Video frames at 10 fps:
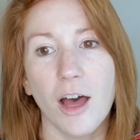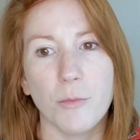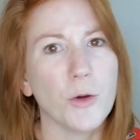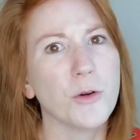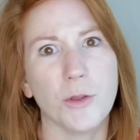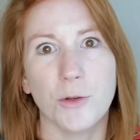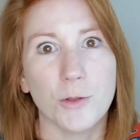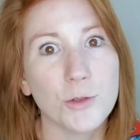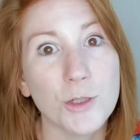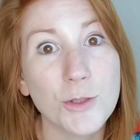Going to the
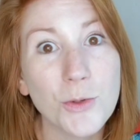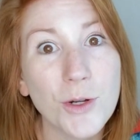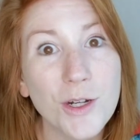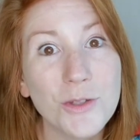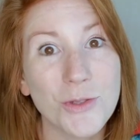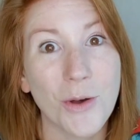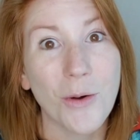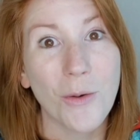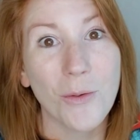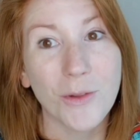grocery store,
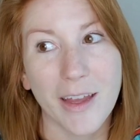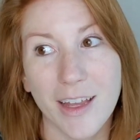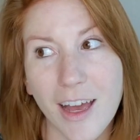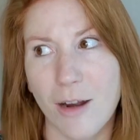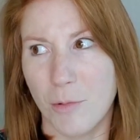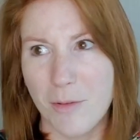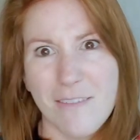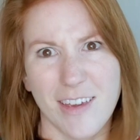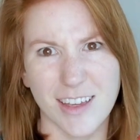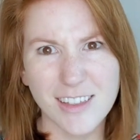so like gotta put my
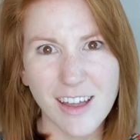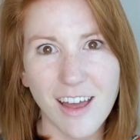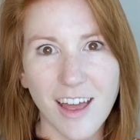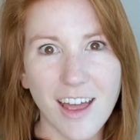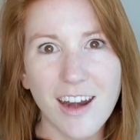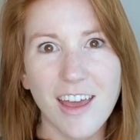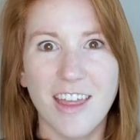face on.